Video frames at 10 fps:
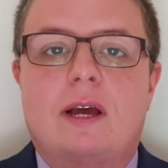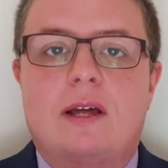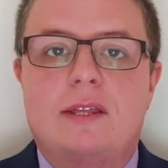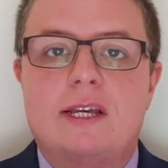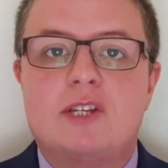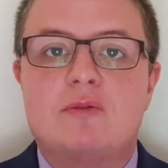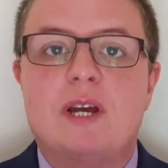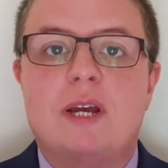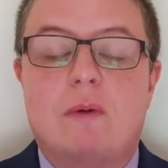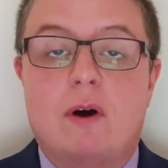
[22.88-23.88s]
This
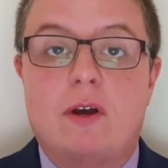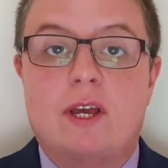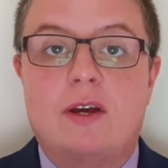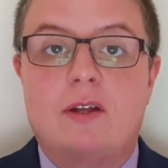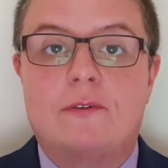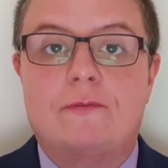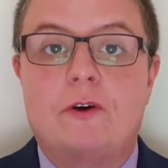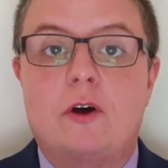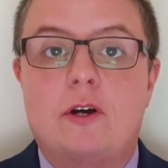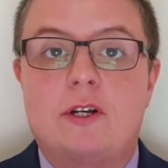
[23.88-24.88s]
week we're looking at the
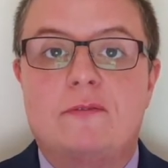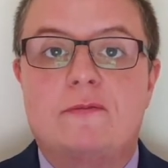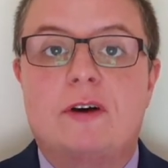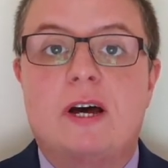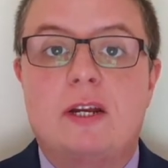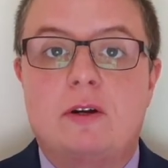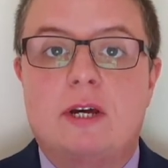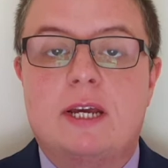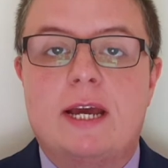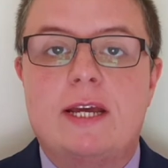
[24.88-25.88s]
third and final
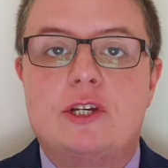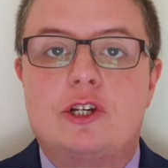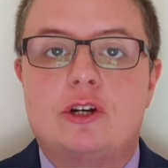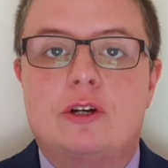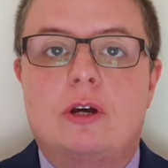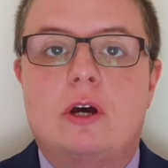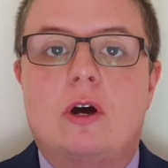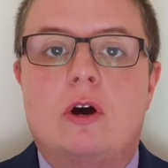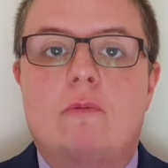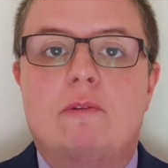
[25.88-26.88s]
occasion
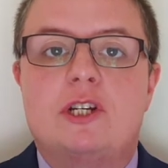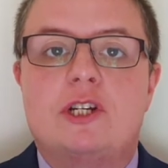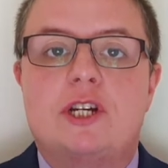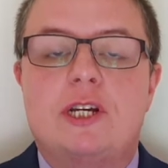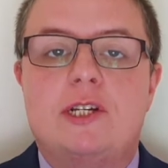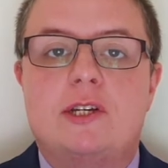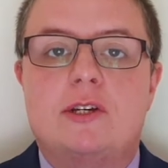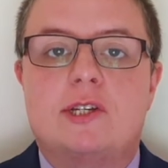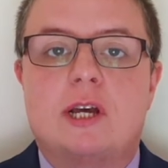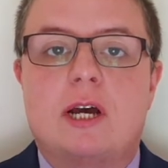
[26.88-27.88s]
on which
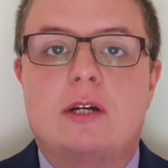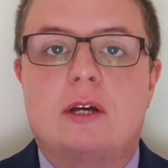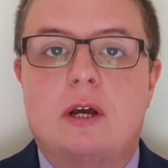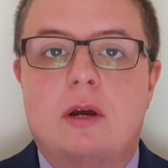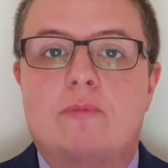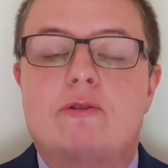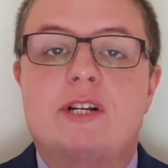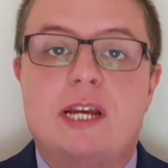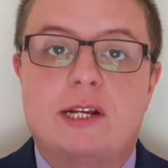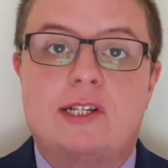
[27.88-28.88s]
Jesus had
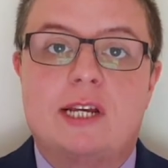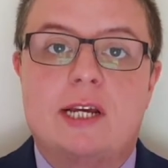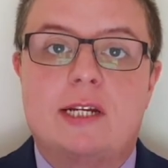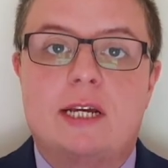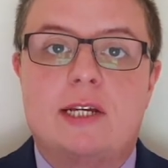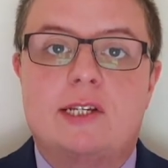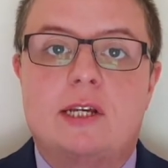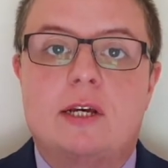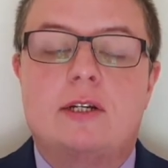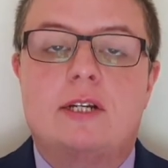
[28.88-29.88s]
predicted his
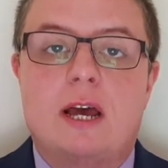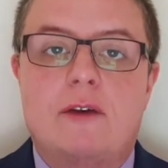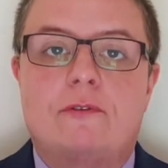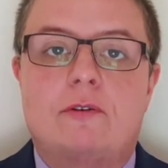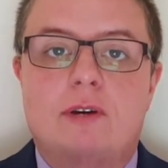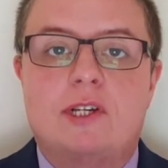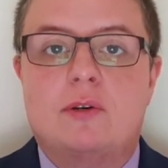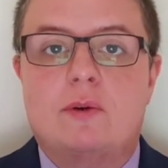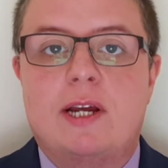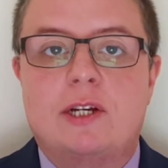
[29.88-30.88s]
death and
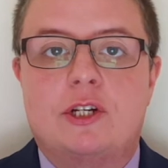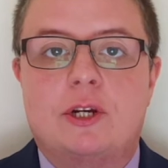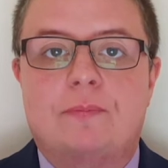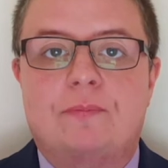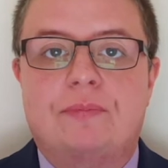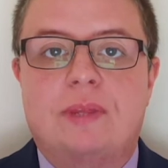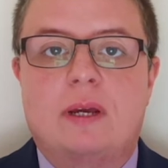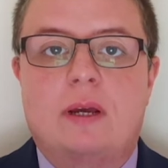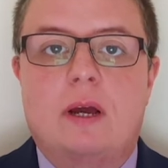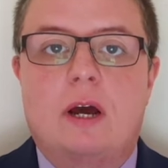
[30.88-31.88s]
resurrection
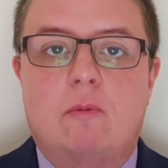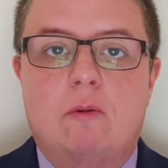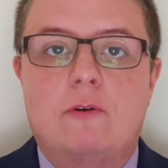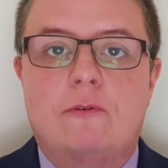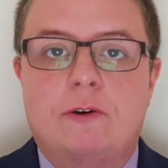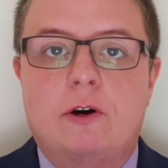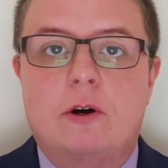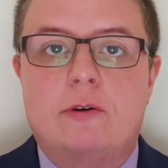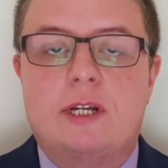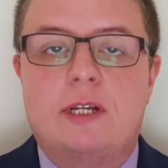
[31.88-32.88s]
and what
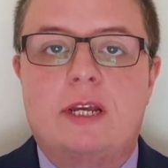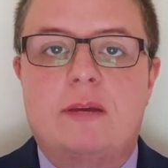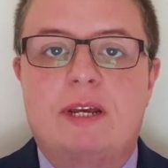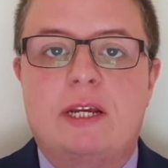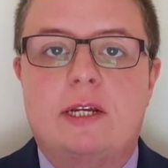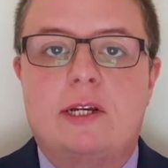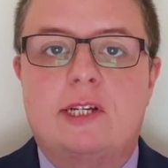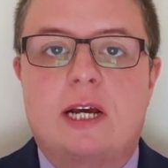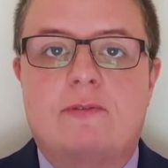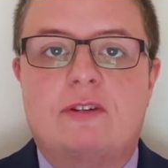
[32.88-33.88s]
followed in the immediate
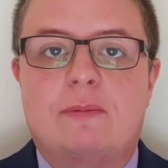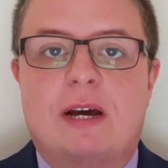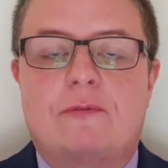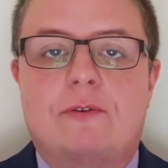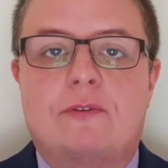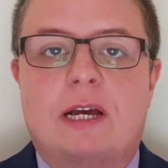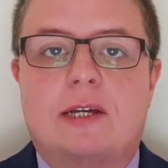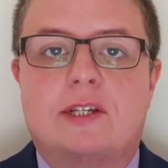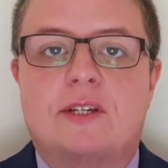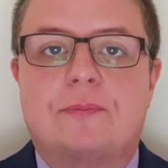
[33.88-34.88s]
aftermath of
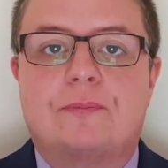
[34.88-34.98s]
that.